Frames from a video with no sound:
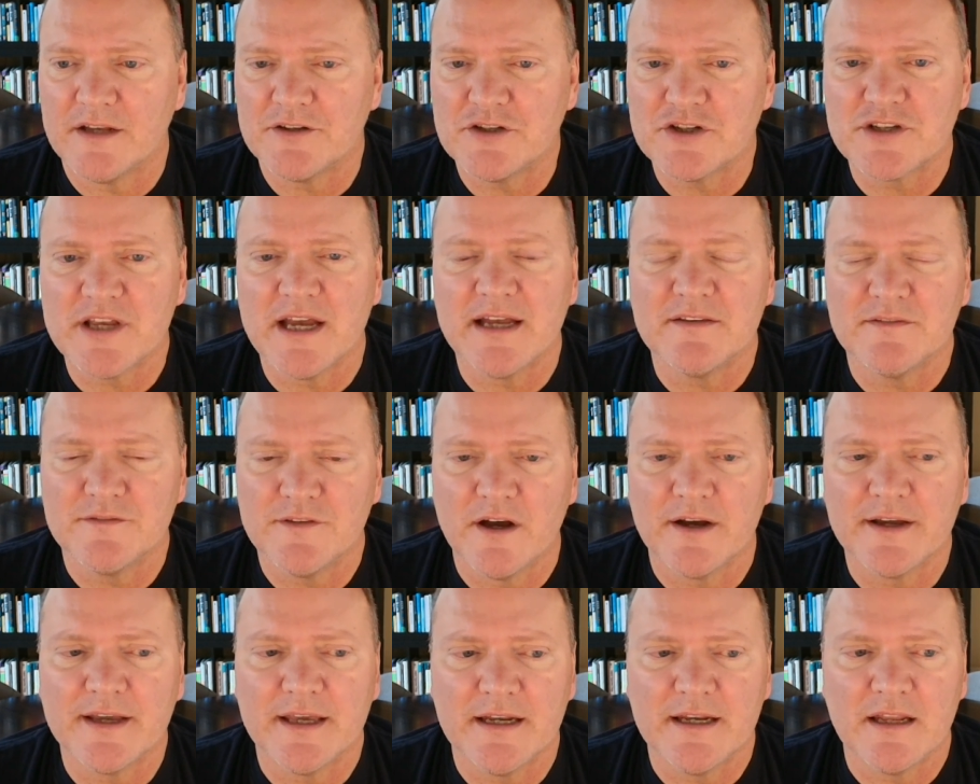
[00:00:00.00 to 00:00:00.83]
I just hadn't
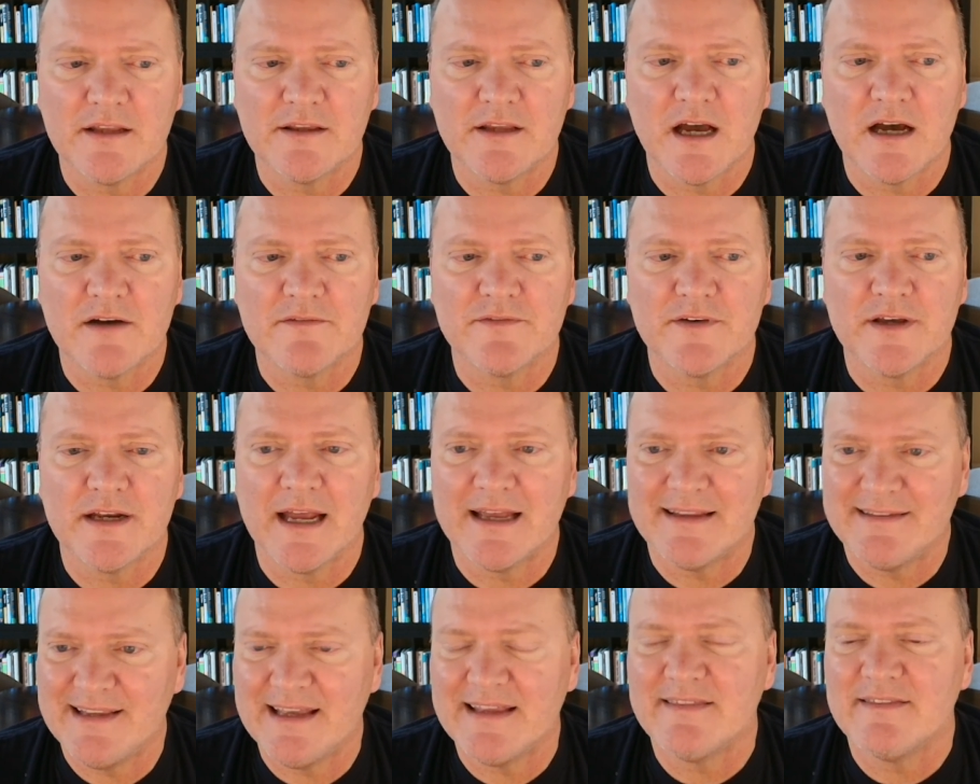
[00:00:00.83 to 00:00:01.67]
dug in enough, and
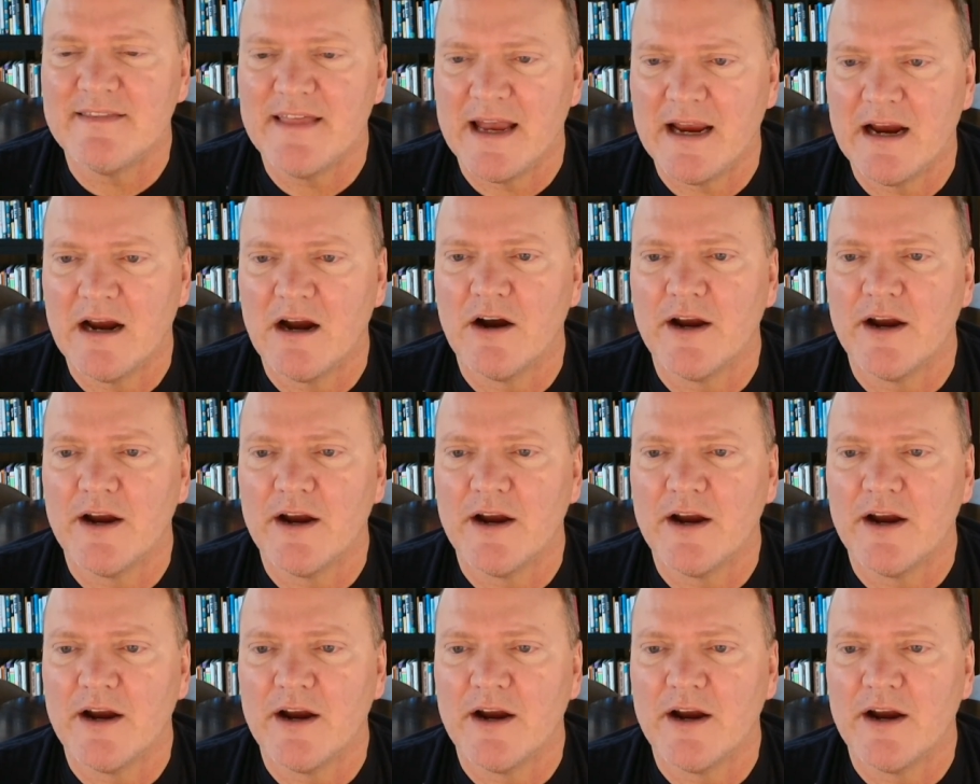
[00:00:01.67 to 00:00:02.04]
I did there,